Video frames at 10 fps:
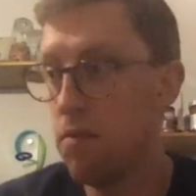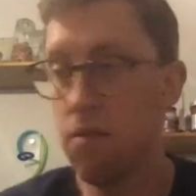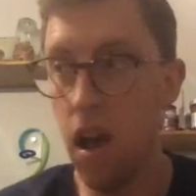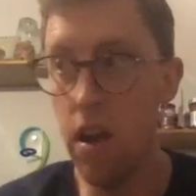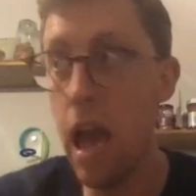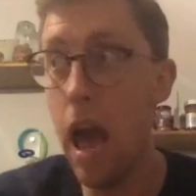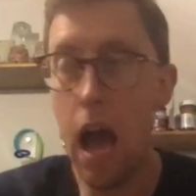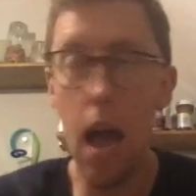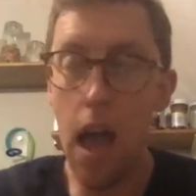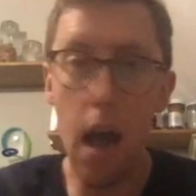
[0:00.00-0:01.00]
Oh, yeah,
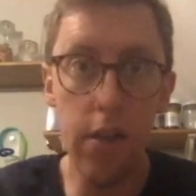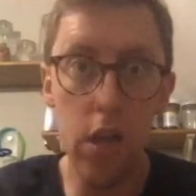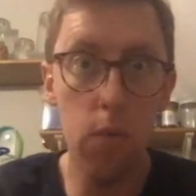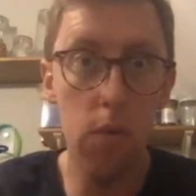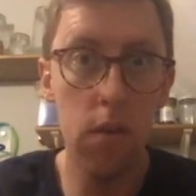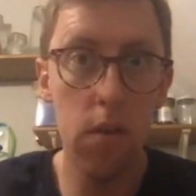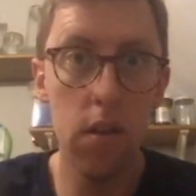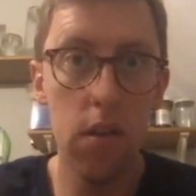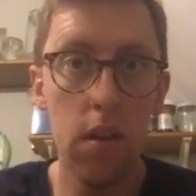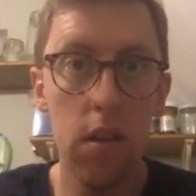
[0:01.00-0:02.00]
I do.
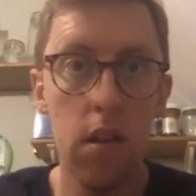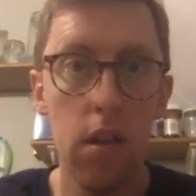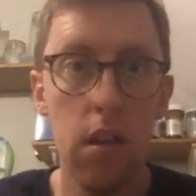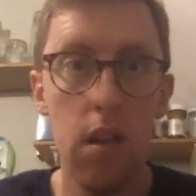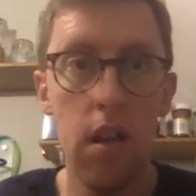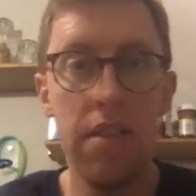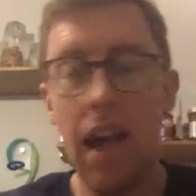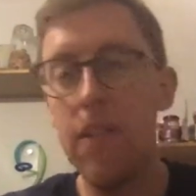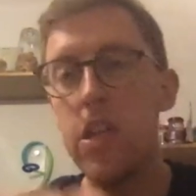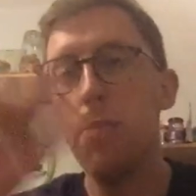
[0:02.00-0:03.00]
Now,
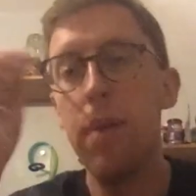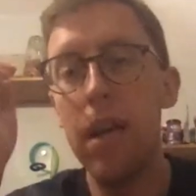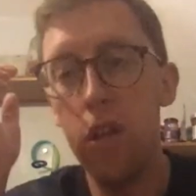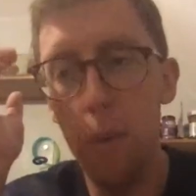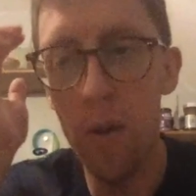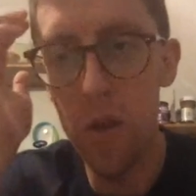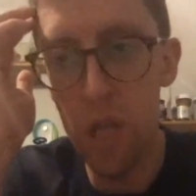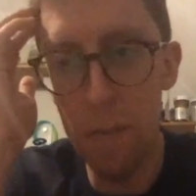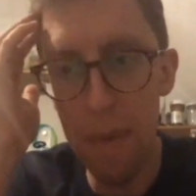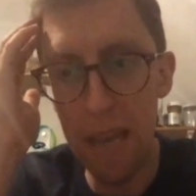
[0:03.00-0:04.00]
this brings you on to the
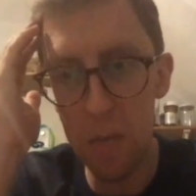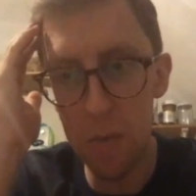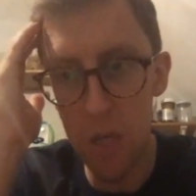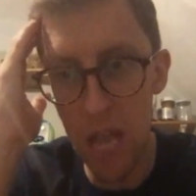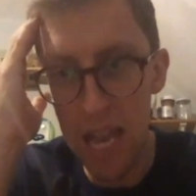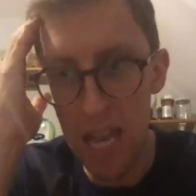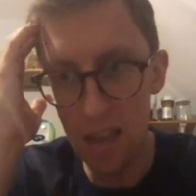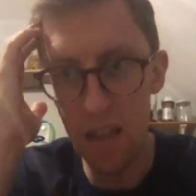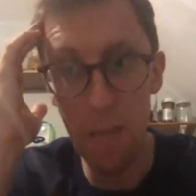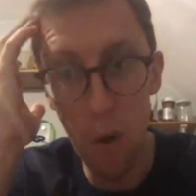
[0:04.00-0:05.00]
biggest mistake
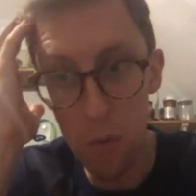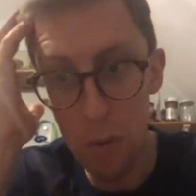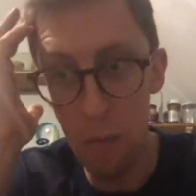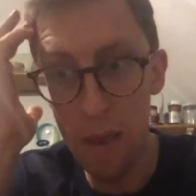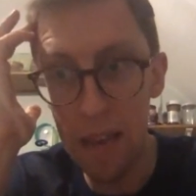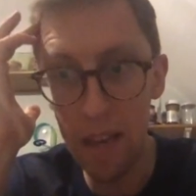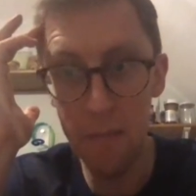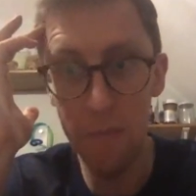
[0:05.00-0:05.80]
that most people make.